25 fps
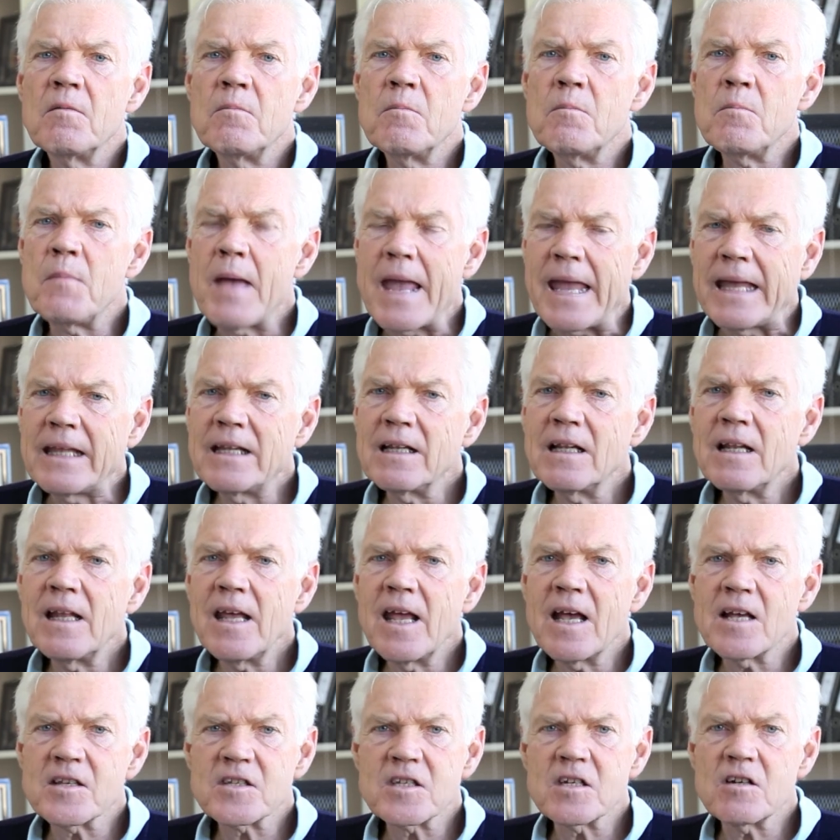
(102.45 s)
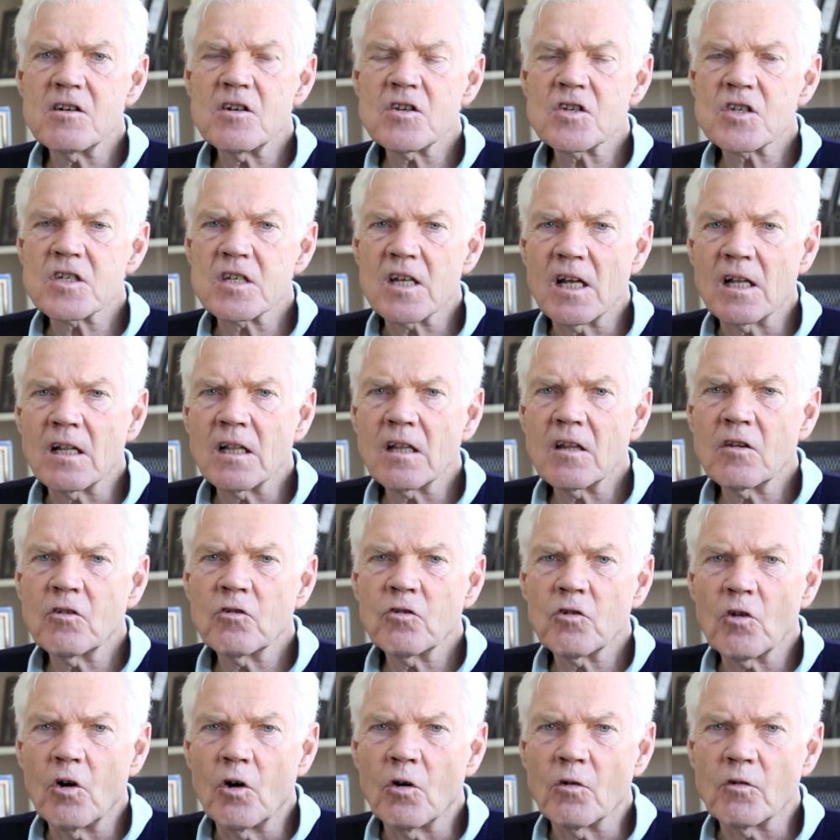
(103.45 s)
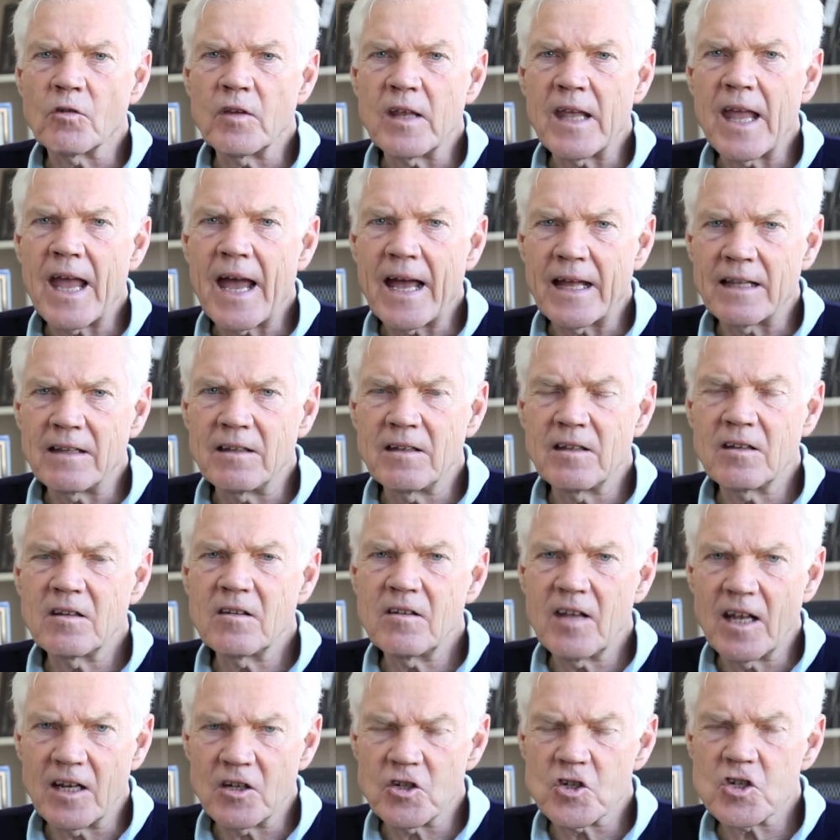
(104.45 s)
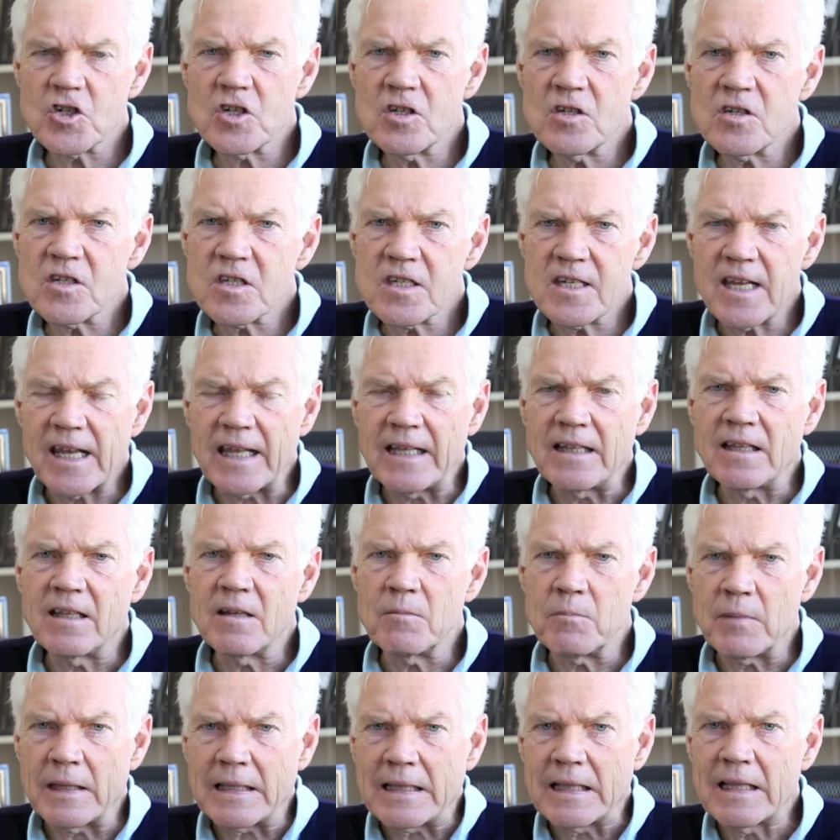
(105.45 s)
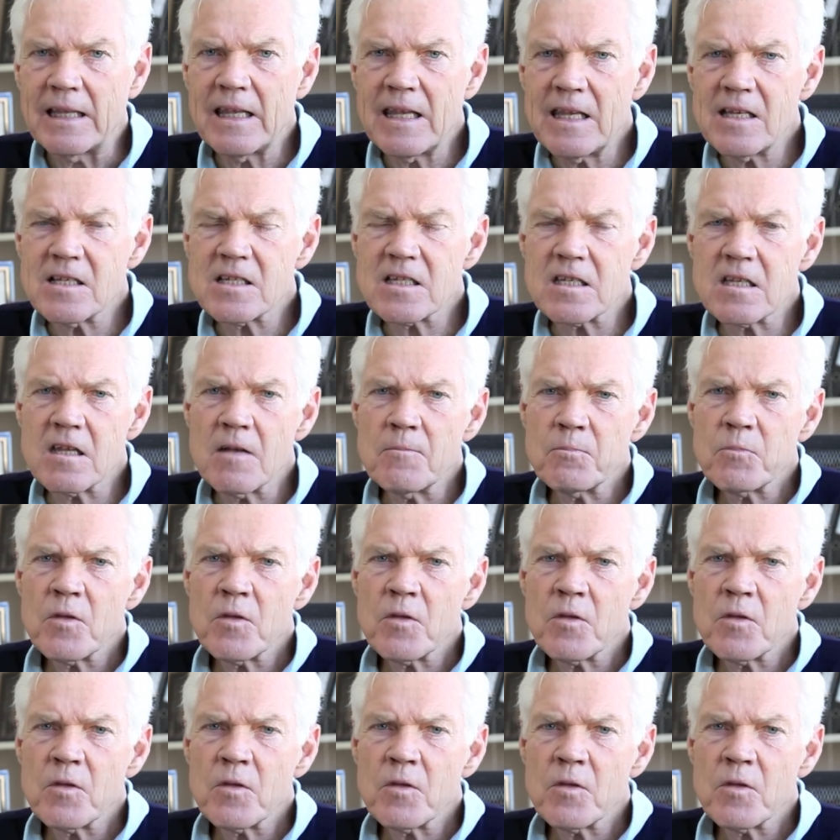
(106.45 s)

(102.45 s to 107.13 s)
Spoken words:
mainly as a result of the added tensions in the Middle East,